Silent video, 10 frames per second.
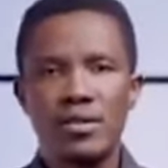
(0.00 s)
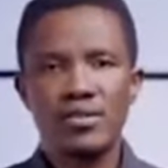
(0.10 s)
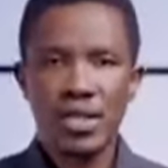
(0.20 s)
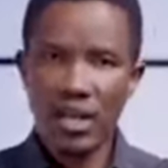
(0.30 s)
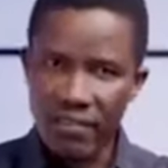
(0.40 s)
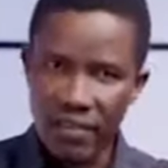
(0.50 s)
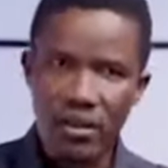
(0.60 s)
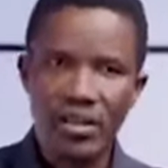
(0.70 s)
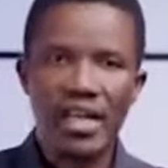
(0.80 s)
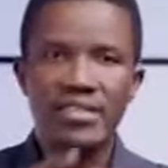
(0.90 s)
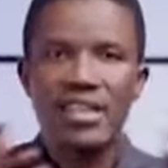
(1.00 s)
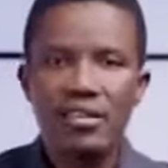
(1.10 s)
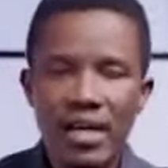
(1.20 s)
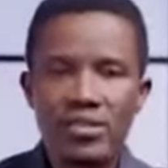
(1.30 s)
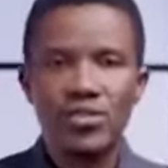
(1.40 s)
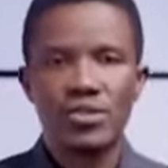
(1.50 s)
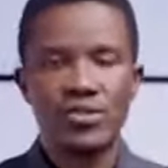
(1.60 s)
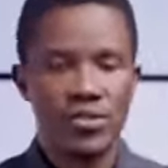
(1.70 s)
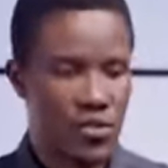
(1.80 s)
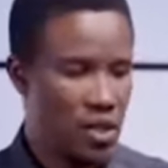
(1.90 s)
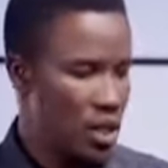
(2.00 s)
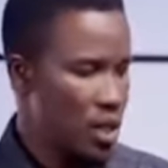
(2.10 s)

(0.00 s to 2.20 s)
to the love of God as in Christ Jesus.